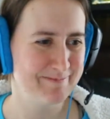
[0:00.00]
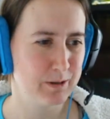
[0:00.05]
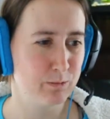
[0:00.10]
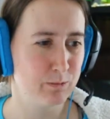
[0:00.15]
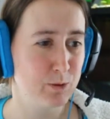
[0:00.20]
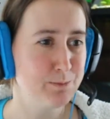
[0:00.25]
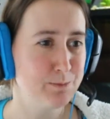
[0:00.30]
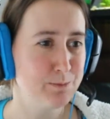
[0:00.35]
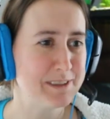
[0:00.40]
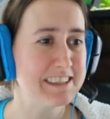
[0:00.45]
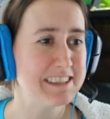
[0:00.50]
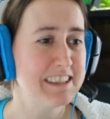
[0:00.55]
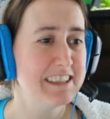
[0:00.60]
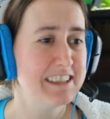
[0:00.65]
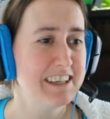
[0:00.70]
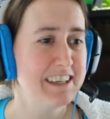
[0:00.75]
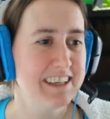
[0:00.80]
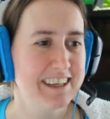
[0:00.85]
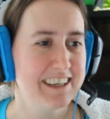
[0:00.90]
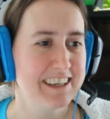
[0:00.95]
Oops.
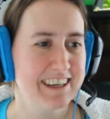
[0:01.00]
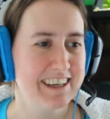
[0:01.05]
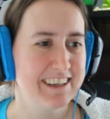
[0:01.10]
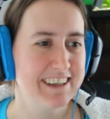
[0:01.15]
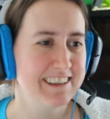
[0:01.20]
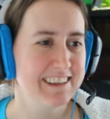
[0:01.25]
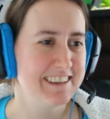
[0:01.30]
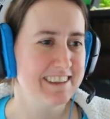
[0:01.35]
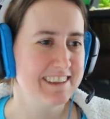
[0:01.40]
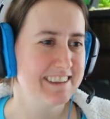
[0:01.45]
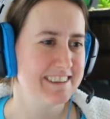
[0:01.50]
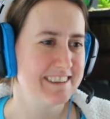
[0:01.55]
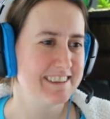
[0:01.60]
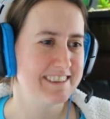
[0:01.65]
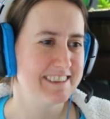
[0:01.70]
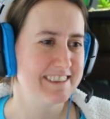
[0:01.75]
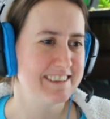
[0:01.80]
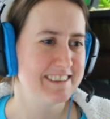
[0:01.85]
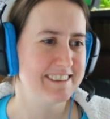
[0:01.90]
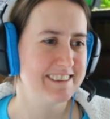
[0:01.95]

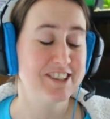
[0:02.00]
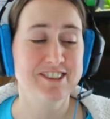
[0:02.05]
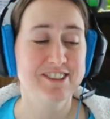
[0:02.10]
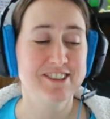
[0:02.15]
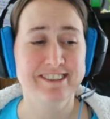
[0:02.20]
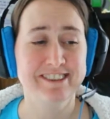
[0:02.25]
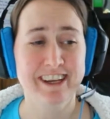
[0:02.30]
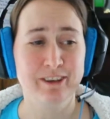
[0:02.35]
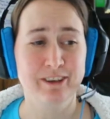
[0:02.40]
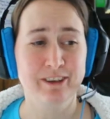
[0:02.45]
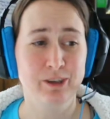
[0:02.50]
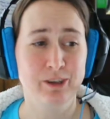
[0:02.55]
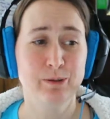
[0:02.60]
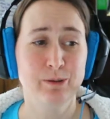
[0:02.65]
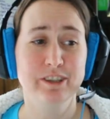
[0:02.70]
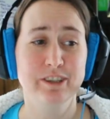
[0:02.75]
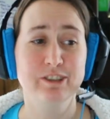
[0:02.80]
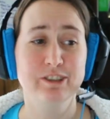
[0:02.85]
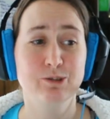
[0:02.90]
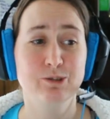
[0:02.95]
Turns out you
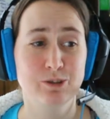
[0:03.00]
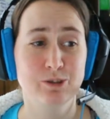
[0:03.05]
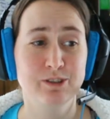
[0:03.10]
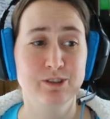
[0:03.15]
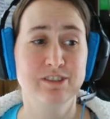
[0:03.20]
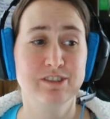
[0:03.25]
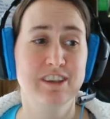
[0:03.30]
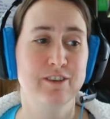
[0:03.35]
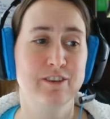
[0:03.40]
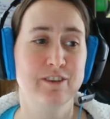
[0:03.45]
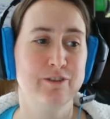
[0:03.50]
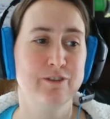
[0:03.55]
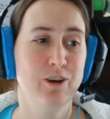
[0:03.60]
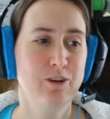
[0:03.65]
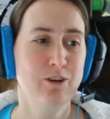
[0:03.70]
can scroll stuff